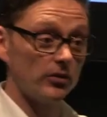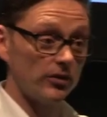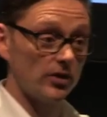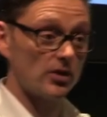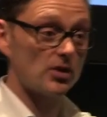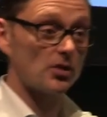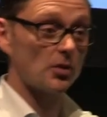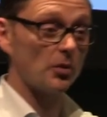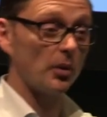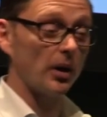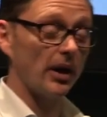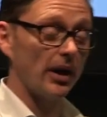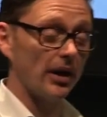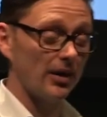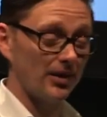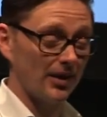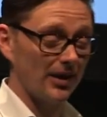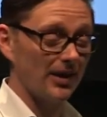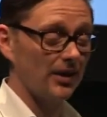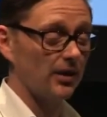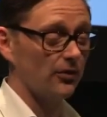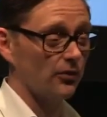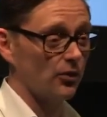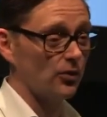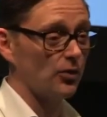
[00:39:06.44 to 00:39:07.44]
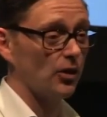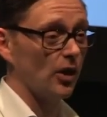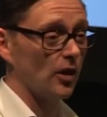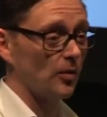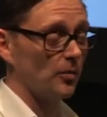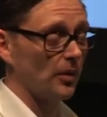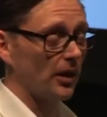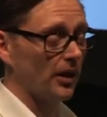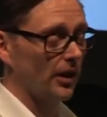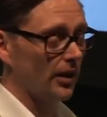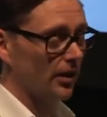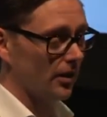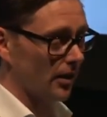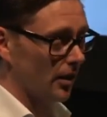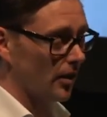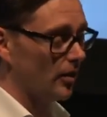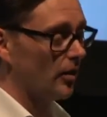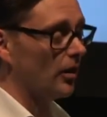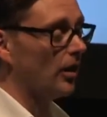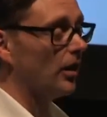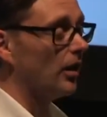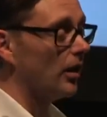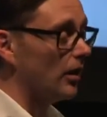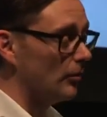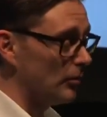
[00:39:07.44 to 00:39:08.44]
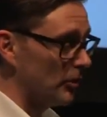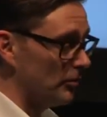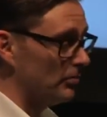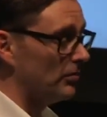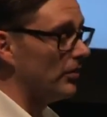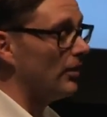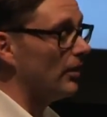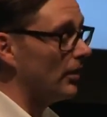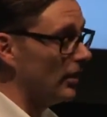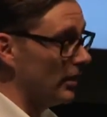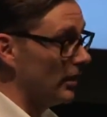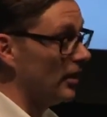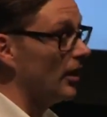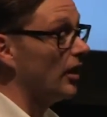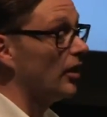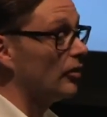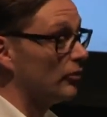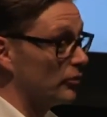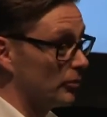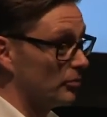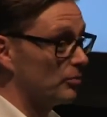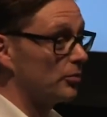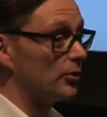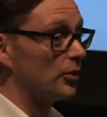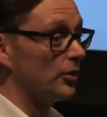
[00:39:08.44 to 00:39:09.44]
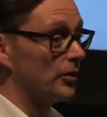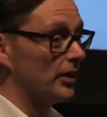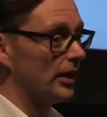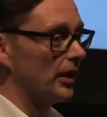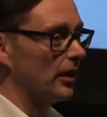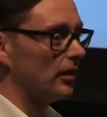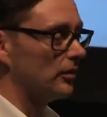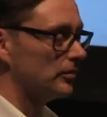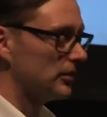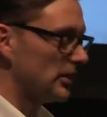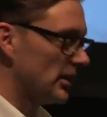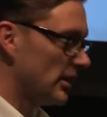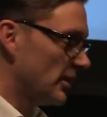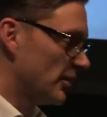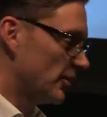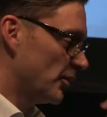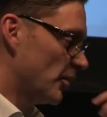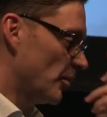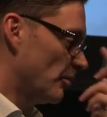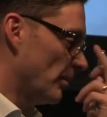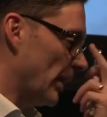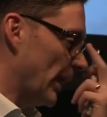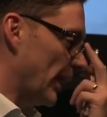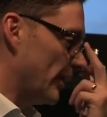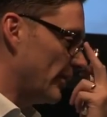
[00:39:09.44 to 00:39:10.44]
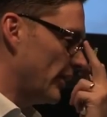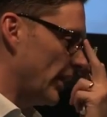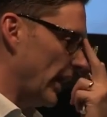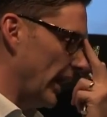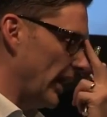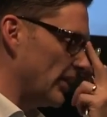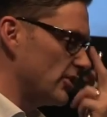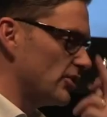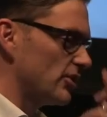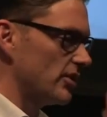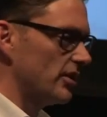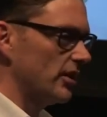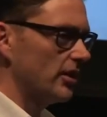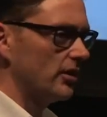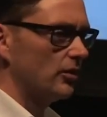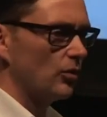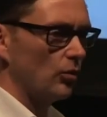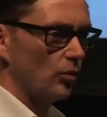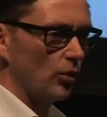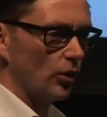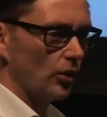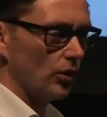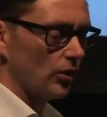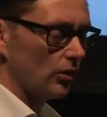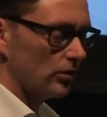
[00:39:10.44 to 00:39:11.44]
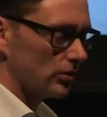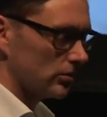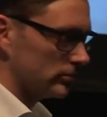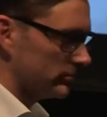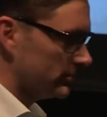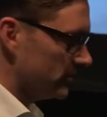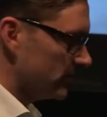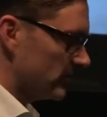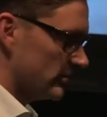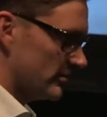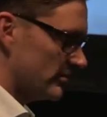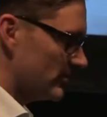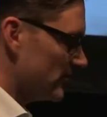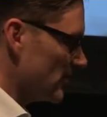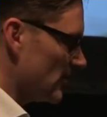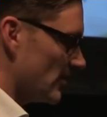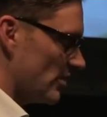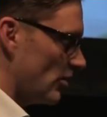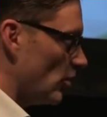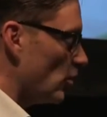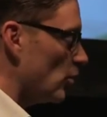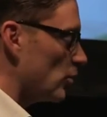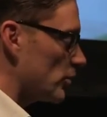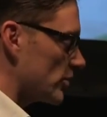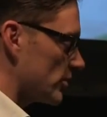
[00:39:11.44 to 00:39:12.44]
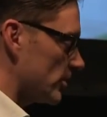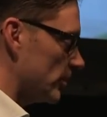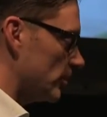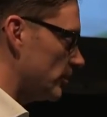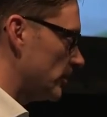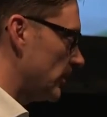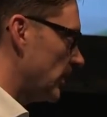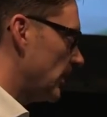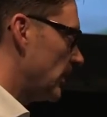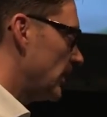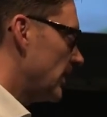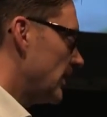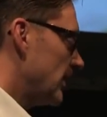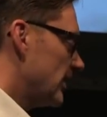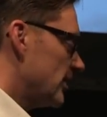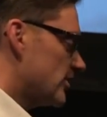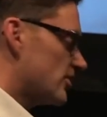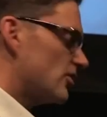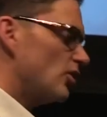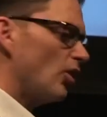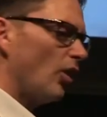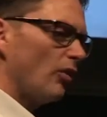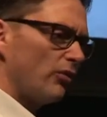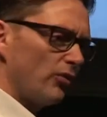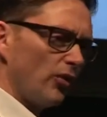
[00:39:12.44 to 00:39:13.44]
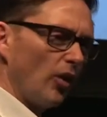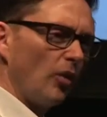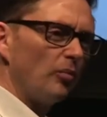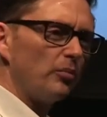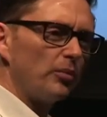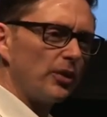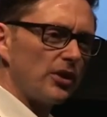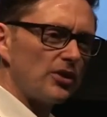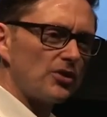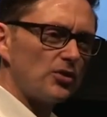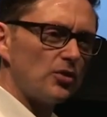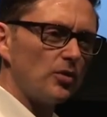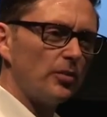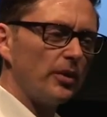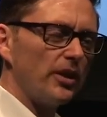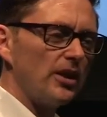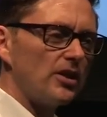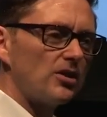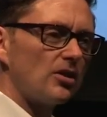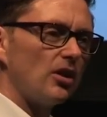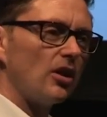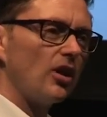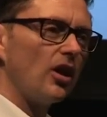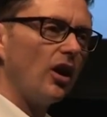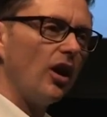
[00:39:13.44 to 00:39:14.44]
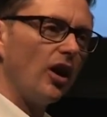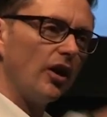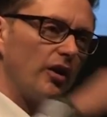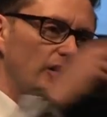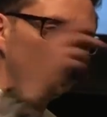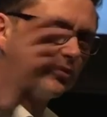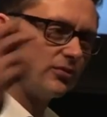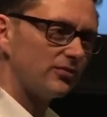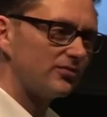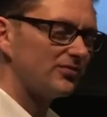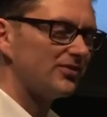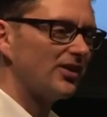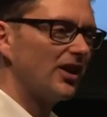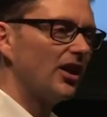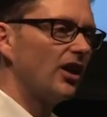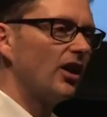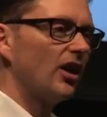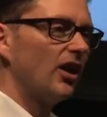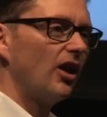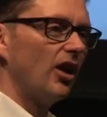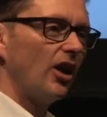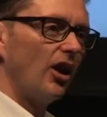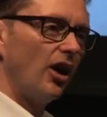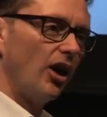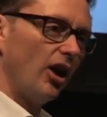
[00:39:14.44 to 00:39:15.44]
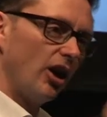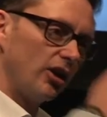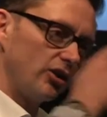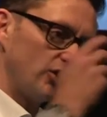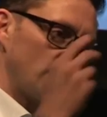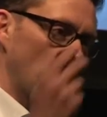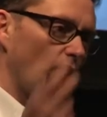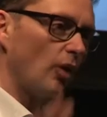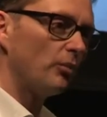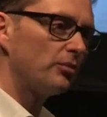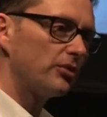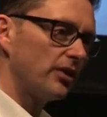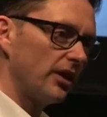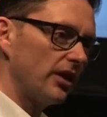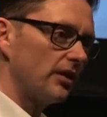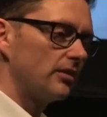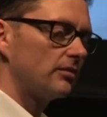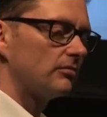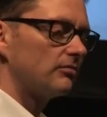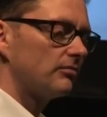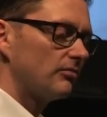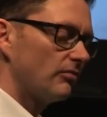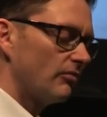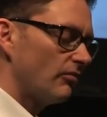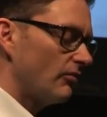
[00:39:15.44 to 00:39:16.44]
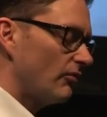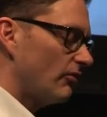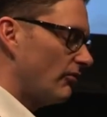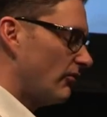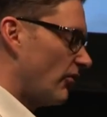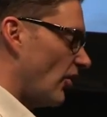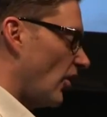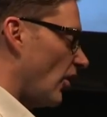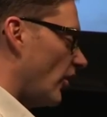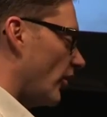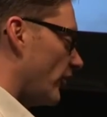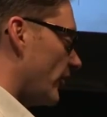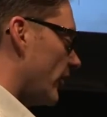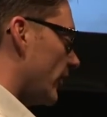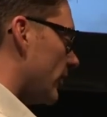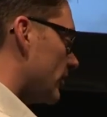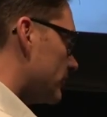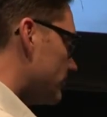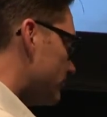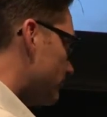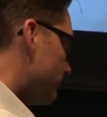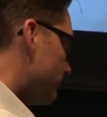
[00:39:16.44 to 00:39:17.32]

on this square, and if you know me, I love Brunel, the man that engineered the world. It's awesome. He's not from Bristol, but he's our kind of adopted father.